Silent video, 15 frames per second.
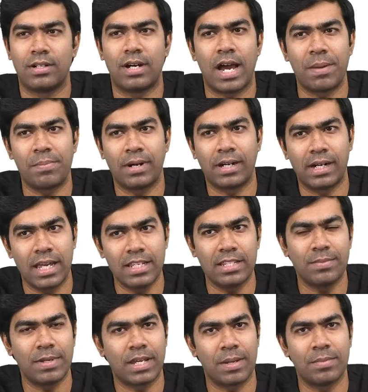
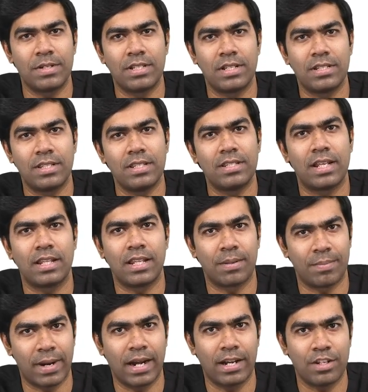hyperglycemic emergencies and their
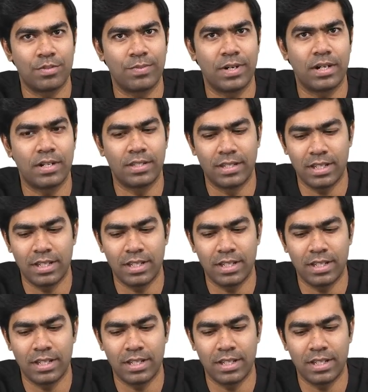management.